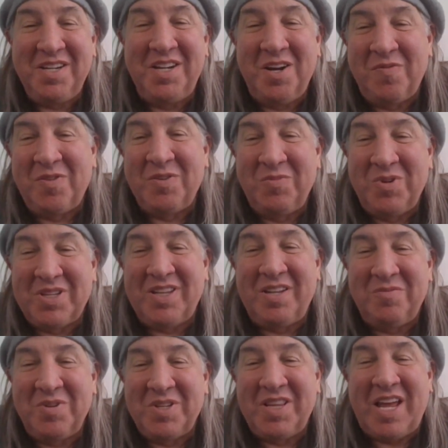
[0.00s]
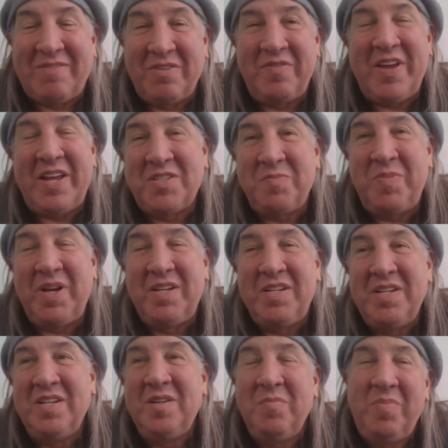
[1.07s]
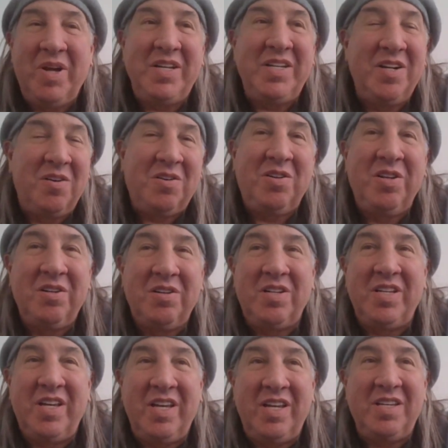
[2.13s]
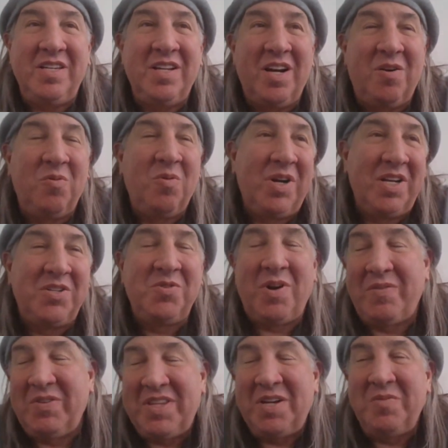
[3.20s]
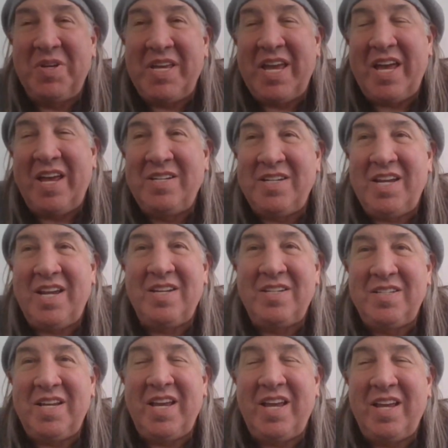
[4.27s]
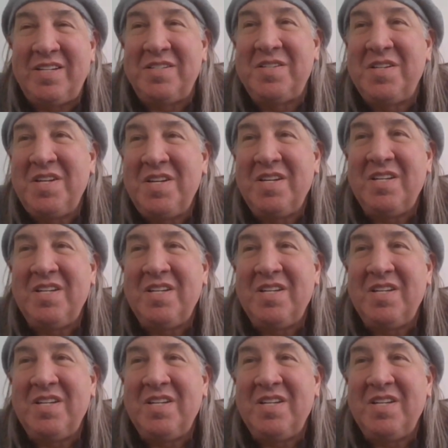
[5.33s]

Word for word: you know for with, with live events but but you know clearly you know we're going to do everything we can and and